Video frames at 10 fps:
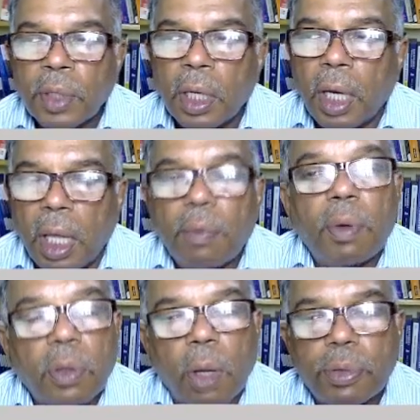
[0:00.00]
Life
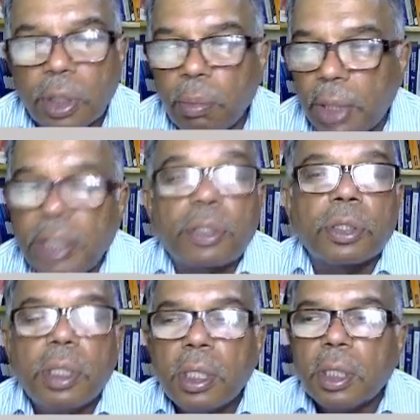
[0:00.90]
of the option means
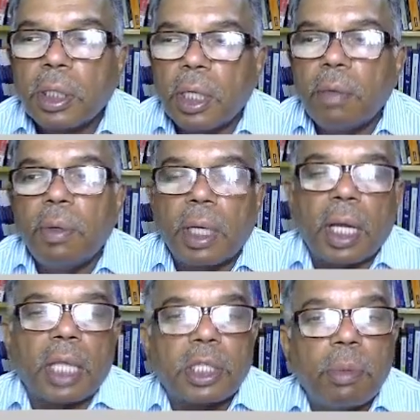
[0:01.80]
the dividend
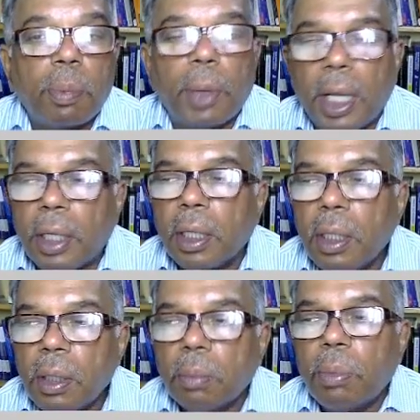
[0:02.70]
has to be paid
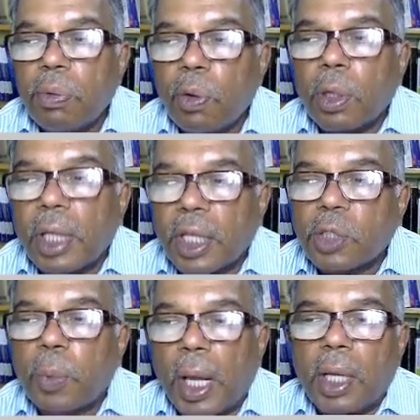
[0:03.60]
before the
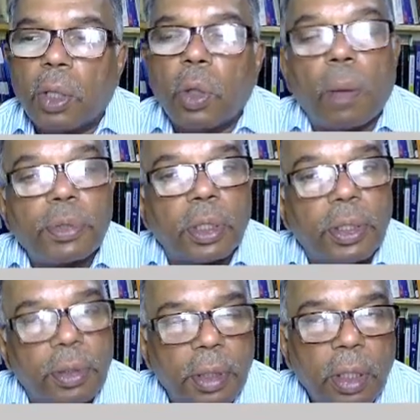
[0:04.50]
expiry of the option
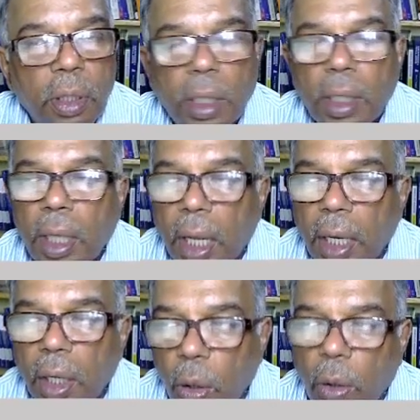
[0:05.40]

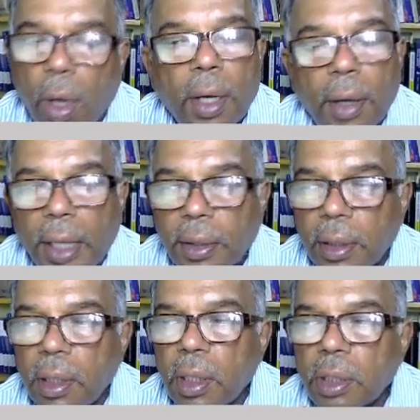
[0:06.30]
and contract.
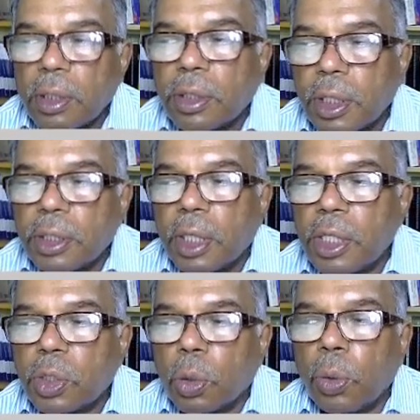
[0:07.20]
So since it
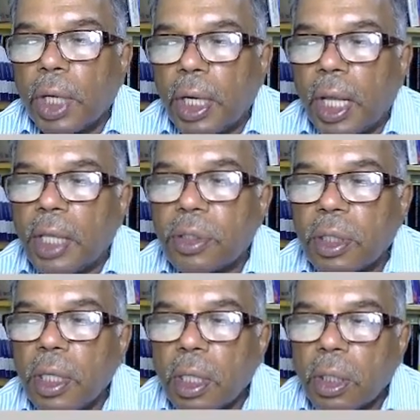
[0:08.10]
is 20 days,
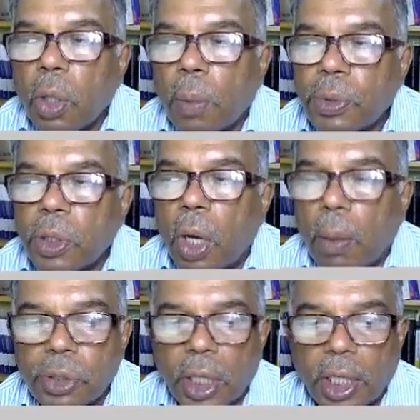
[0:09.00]
the
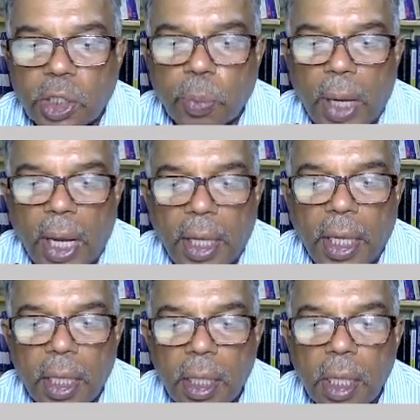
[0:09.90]
option
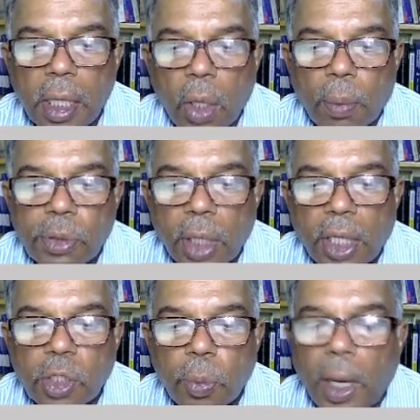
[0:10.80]
expiry
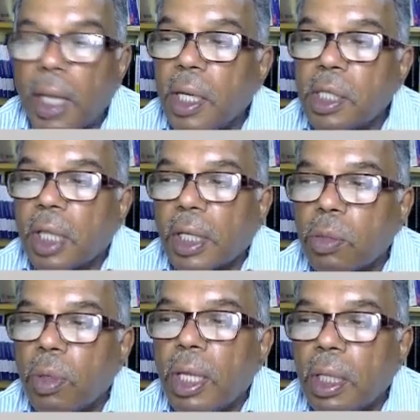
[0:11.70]
is
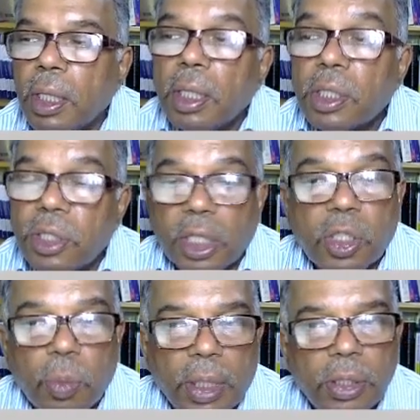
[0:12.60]
actually
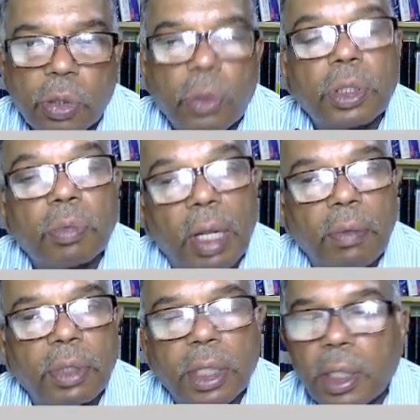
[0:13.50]
6 months, so it is well
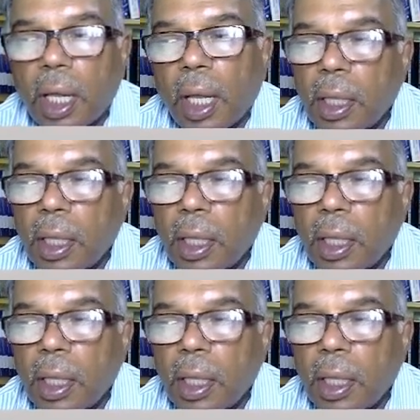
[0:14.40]
within the